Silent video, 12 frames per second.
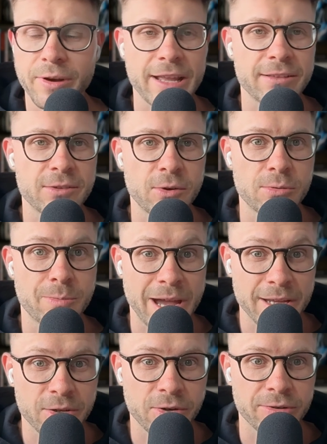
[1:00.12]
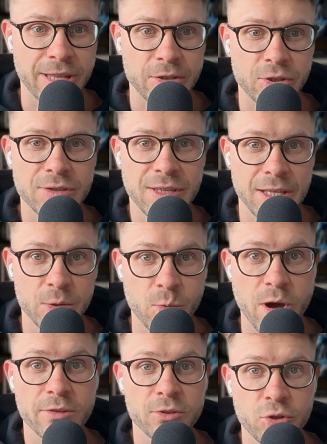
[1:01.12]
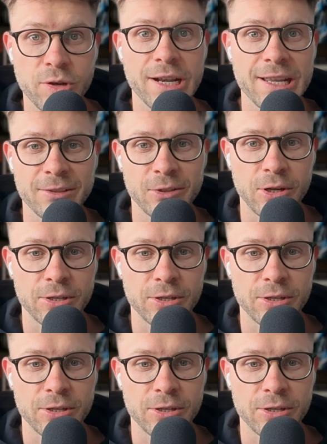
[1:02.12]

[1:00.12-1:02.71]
end on Micron that just hit $1 trillion.